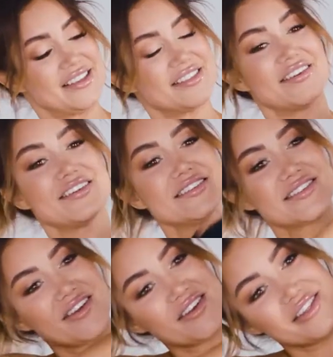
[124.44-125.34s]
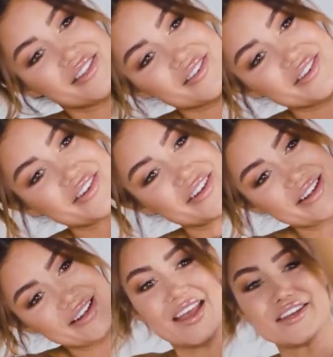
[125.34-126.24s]
So I just go through
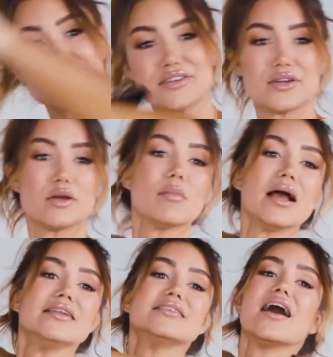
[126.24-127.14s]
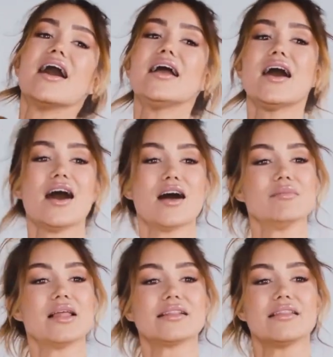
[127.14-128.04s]
and do my entire
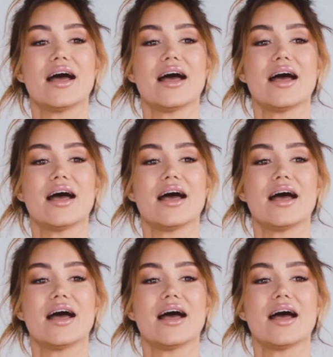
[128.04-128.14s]
arm like